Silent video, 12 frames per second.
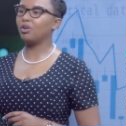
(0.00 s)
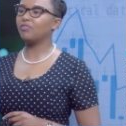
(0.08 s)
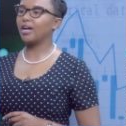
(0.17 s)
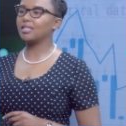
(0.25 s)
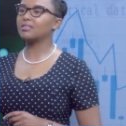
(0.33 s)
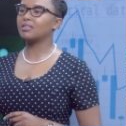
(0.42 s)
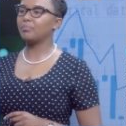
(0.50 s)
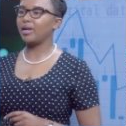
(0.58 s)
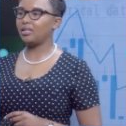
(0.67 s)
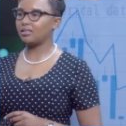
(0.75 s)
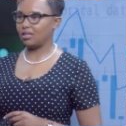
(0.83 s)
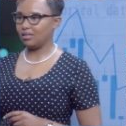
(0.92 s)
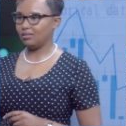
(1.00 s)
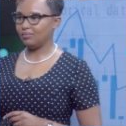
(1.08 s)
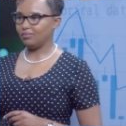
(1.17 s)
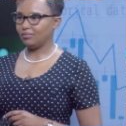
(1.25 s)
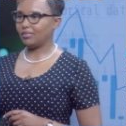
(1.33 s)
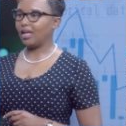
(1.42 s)
overestimating
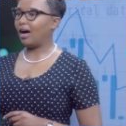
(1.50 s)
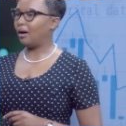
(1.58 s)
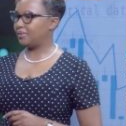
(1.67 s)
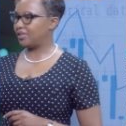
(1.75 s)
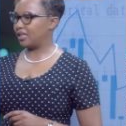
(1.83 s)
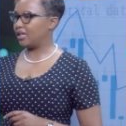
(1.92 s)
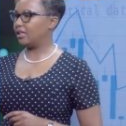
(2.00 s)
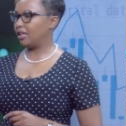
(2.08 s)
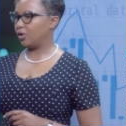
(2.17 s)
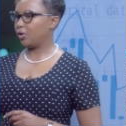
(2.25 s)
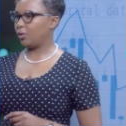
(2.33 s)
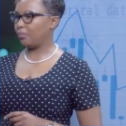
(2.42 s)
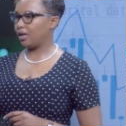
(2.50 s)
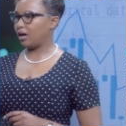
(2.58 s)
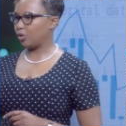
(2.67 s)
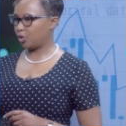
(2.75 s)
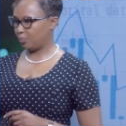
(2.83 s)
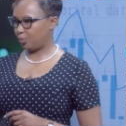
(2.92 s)
the uptake and the economic
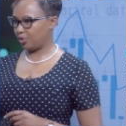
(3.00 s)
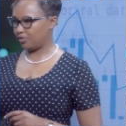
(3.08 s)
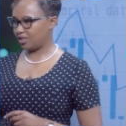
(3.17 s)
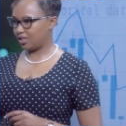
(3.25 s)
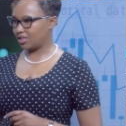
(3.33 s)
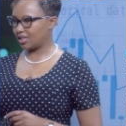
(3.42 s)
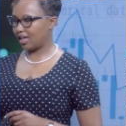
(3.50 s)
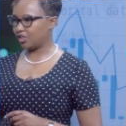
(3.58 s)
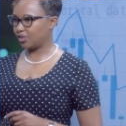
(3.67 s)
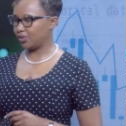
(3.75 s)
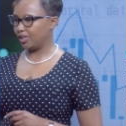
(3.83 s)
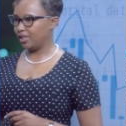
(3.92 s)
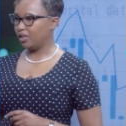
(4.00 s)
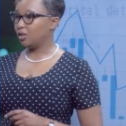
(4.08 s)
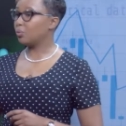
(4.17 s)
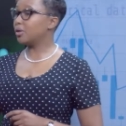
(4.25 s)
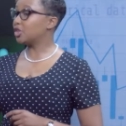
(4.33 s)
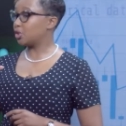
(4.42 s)
output of this country,
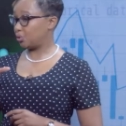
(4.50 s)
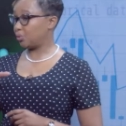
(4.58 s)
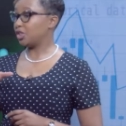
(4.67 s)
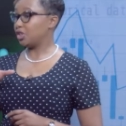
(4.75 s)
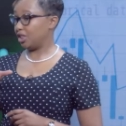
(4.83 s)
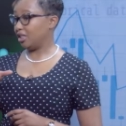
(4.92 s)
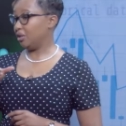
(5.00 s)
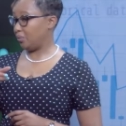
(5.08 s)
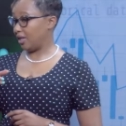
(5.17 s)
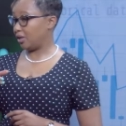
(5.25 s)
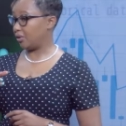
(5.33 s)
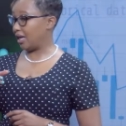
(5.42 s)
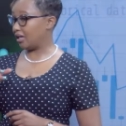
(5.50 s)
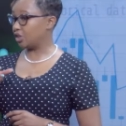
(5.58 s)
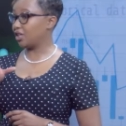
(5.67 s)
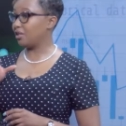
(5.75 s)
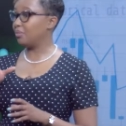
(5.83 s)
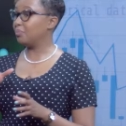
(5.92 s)
that, which, yes. which in a way could
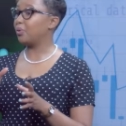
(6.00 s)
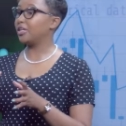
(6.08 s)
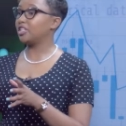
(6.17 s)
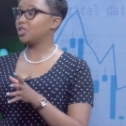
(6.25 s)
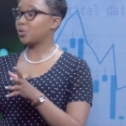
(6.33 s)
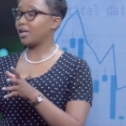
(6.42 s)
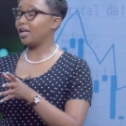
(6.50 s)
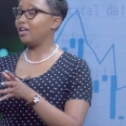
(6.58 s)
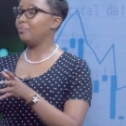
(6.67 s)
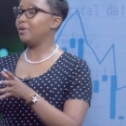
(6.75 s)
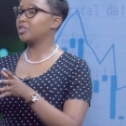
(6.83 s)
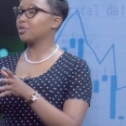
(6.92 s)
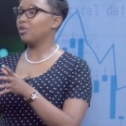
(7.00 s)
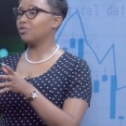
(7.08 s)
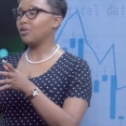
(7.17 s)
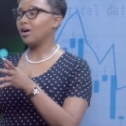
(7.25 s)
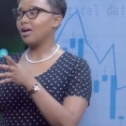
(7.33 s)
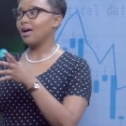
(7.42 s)
actually be pointing to an element
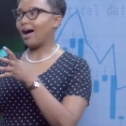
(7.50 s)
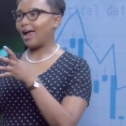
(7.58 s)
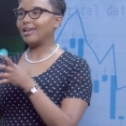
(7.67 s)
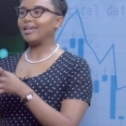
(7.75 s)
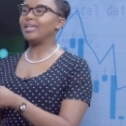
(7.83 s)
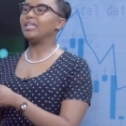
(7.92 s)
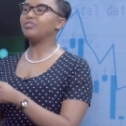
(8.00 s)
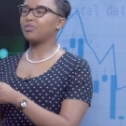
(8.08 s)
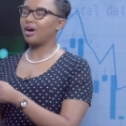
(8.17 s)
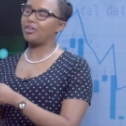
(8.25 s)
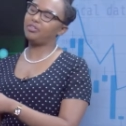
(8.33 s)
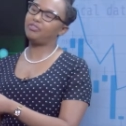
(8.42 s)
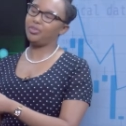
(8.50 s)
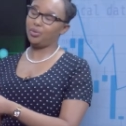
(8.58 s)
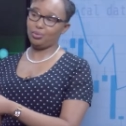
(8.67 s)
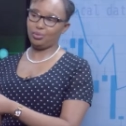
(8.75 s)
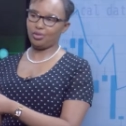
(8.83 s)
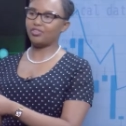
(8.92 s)
of a need for a
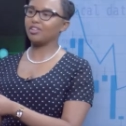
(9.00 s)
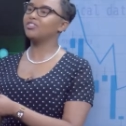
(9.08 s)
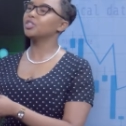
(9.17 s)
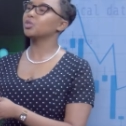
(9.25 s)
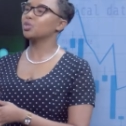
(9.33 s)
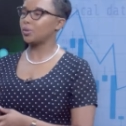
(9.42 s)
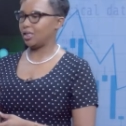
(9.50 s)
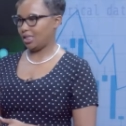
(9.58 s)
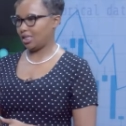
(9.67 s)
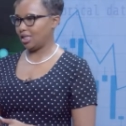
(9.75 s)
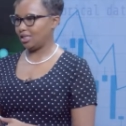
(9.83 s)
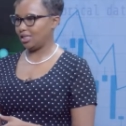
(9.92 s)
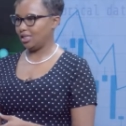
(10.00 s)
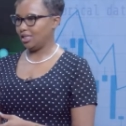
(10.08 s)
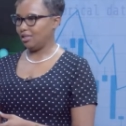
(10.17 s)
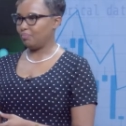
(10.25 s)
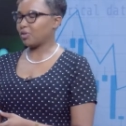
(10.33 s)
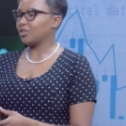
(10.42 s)
review of the Vision 2030.
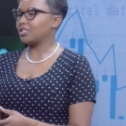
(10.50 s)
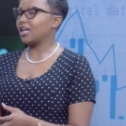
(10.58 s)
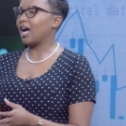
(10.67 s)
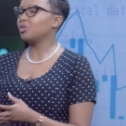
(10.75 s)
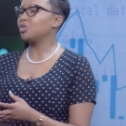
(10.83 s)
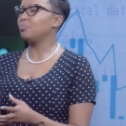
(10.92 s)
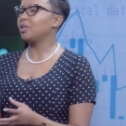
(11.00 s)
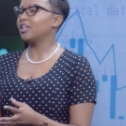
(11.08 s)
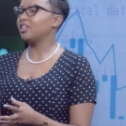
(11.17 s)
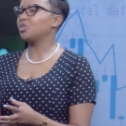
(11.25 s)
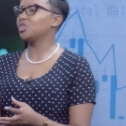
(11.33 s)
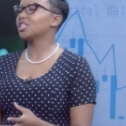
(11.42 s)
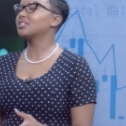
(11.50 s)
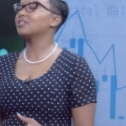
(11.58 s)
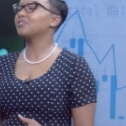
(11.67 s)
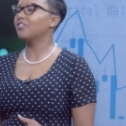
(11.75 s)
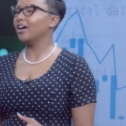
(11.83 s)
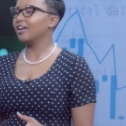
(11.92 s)
Because then how do you begin to
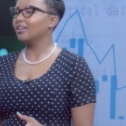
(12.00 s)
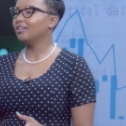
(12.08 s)
justify